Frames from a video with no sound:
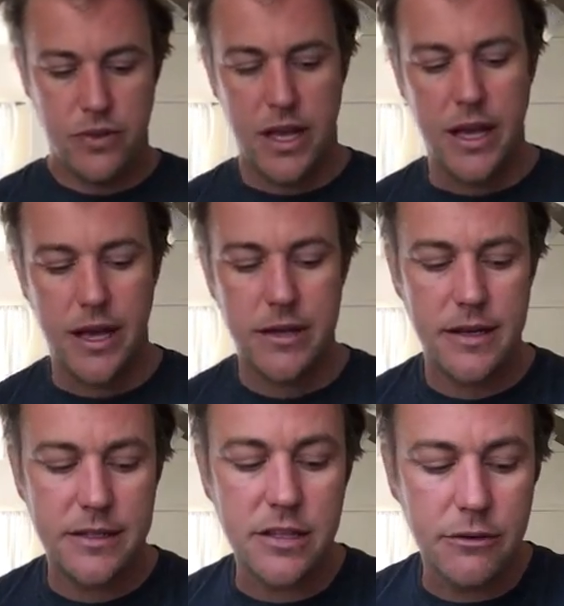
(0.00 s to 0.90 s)
And
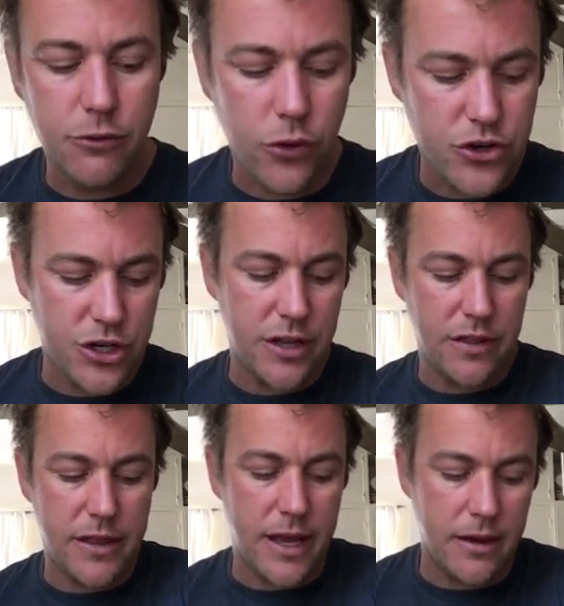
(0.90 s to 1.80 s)
it's
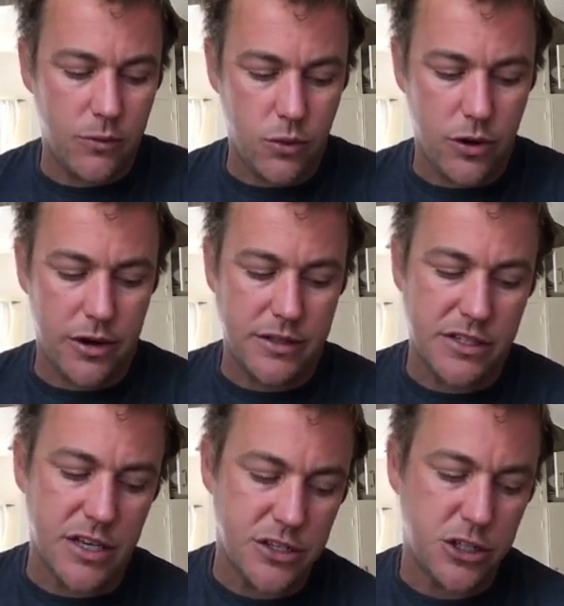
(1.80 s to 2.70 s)
unfortunate that we're in
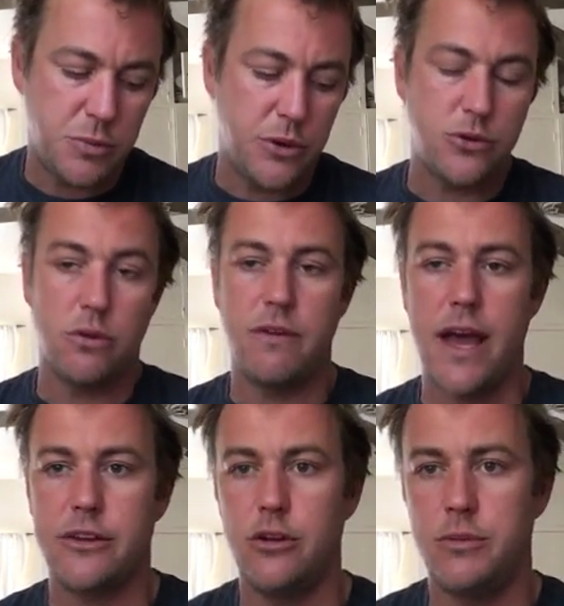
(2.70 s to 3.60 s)
such a spiritual
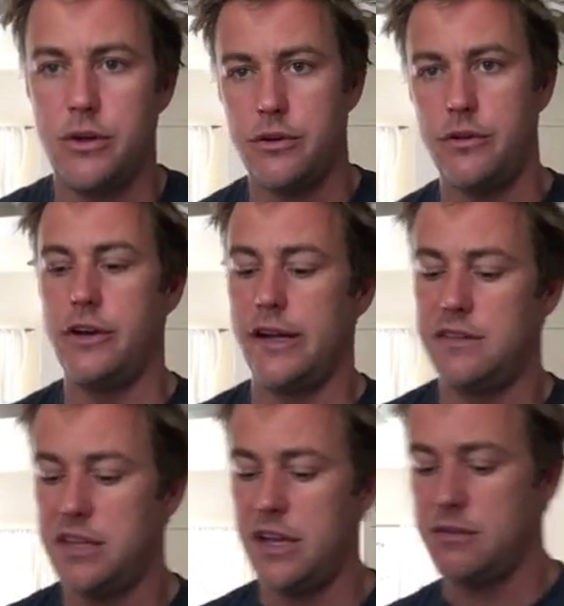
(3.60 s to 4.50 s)
vacuum here in the United
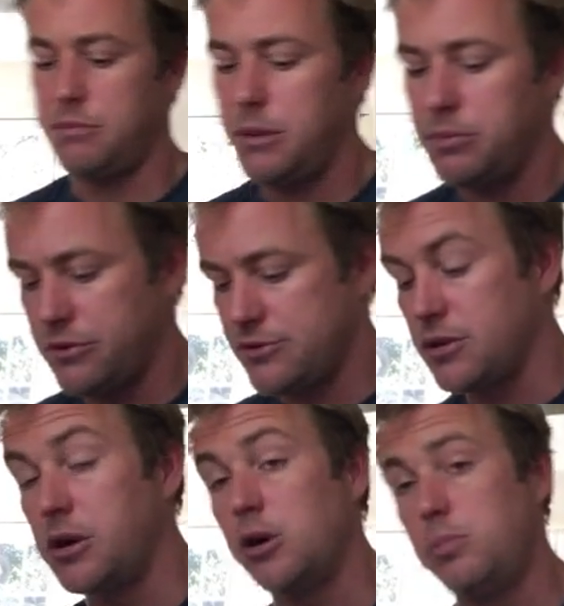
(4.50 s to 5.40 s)
States and people are
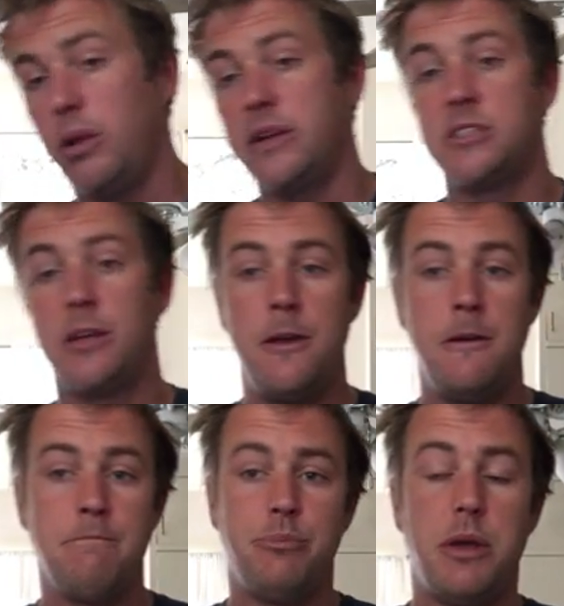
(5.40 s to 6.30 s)
so hopeless.
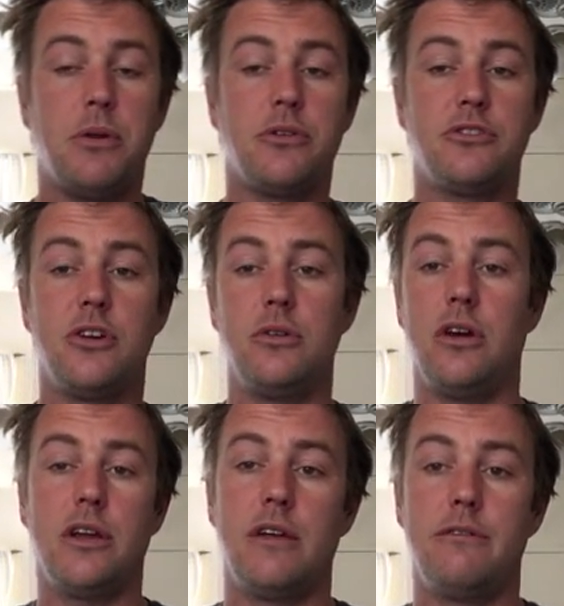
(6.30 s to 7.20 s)
People are so
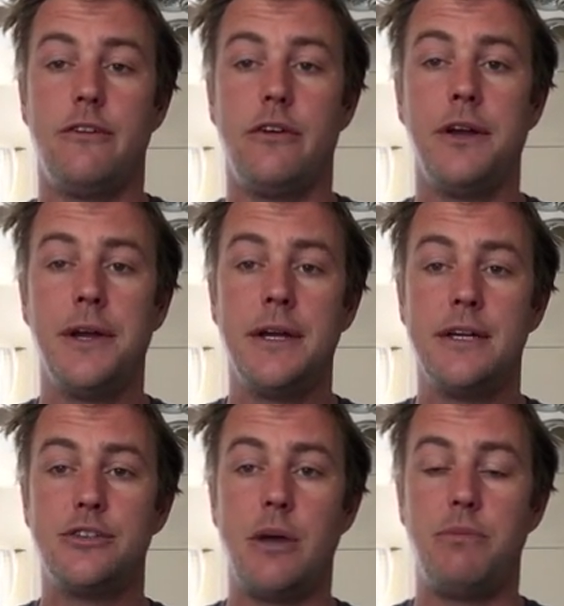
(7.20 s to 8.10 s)
looking for
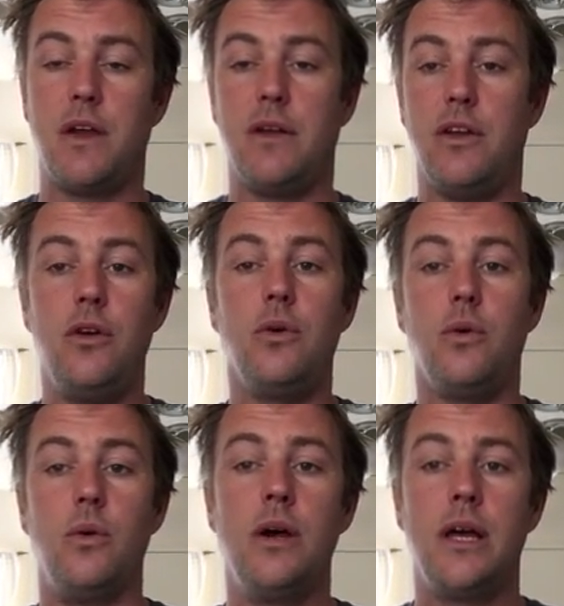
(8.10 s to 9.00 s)
something
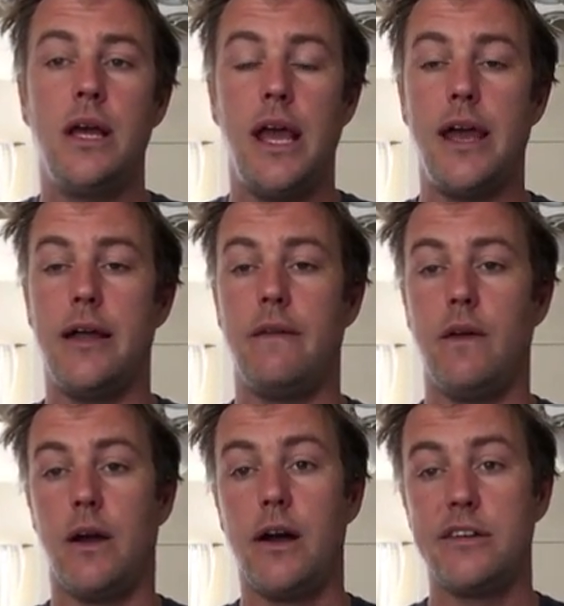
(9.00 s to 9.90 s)
new and
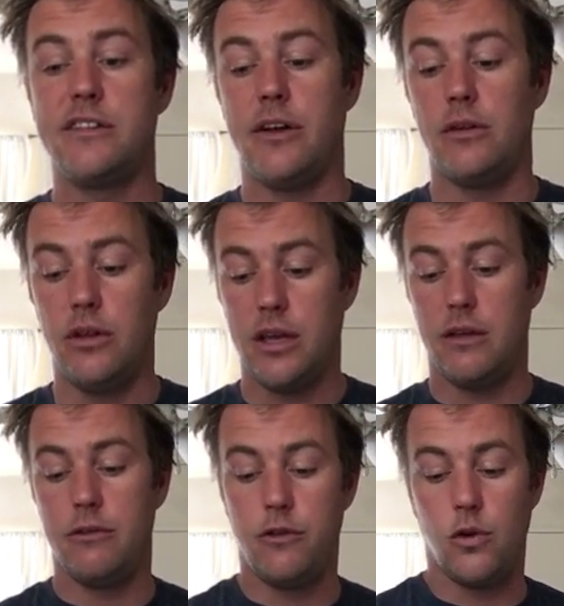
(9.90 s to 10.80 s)
they honestly are
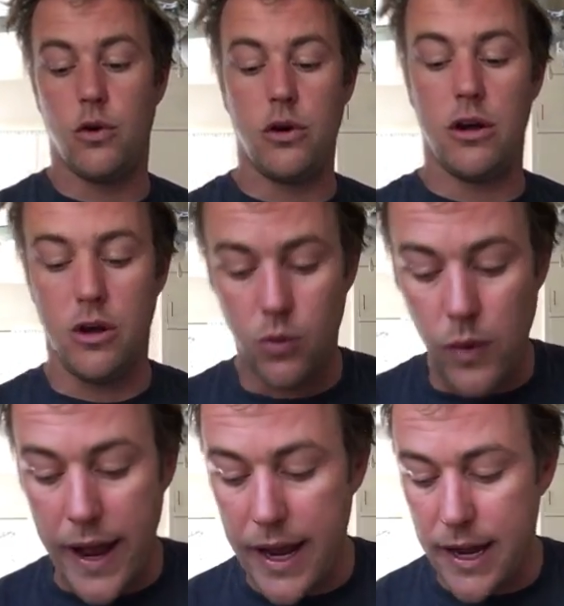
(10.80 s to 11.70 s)
looking for a
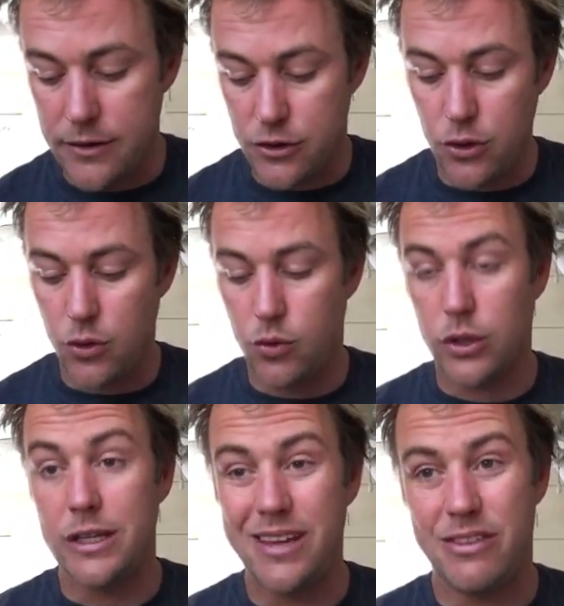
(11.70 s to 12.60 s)
way to
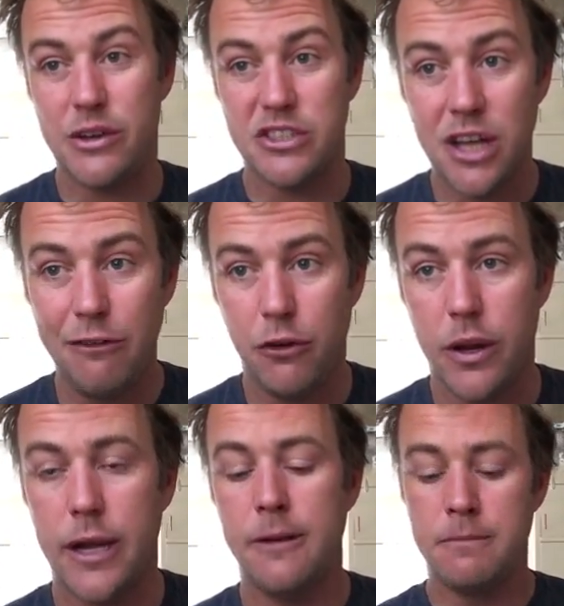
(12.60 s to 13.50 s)
relieve their
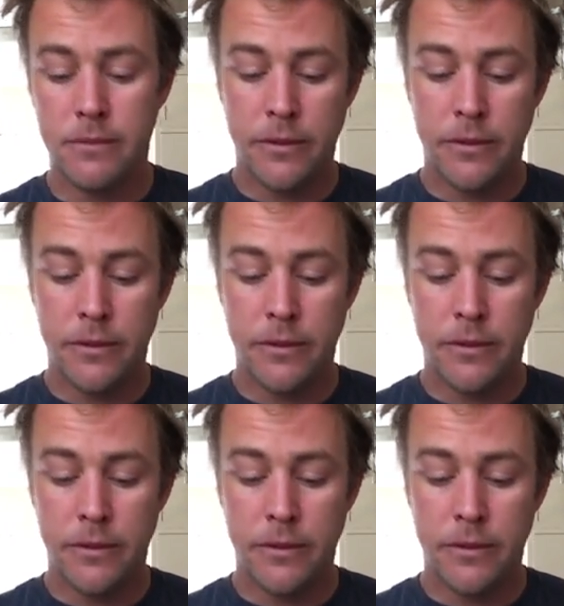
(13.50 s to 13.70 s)
suffering.